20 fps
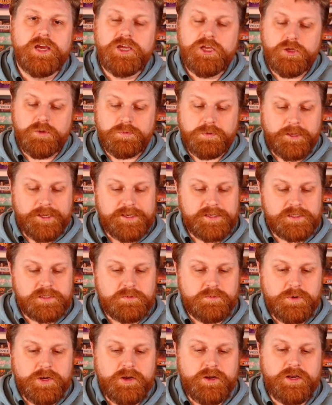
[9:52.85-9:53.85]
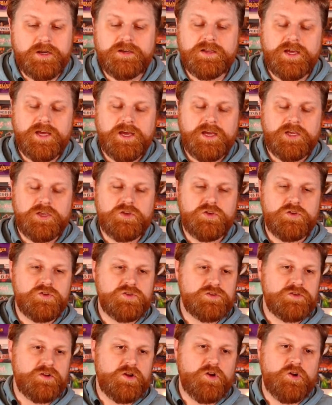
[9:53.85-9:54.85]
You play a spirit, you
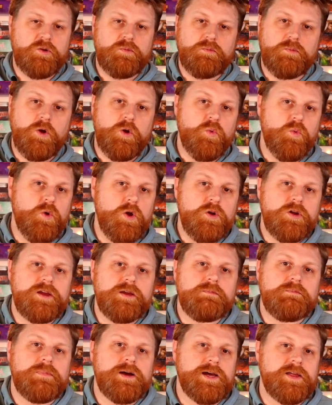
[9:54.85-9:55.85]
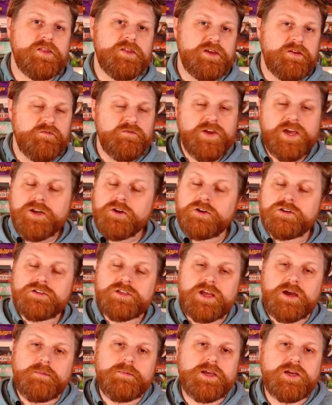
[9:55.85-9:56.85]
are awoken by the invaders
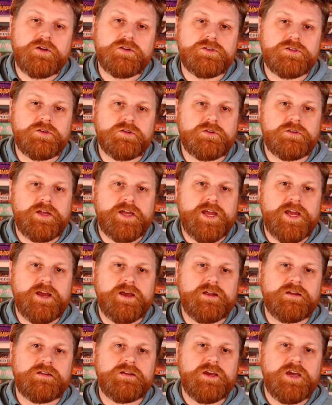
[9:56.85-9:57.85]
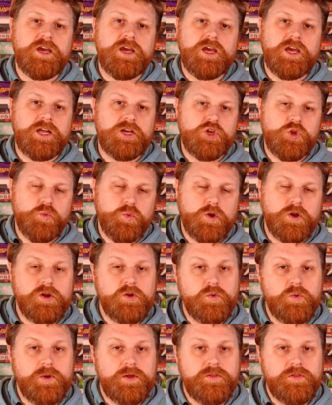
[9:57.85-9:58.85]
coming onto your land, and you
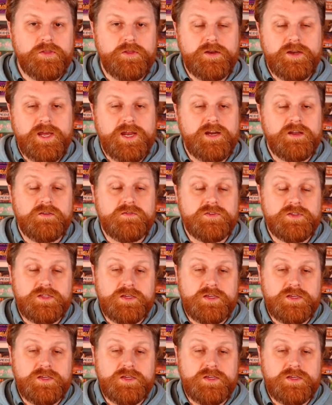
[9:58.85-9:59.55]
work with the natives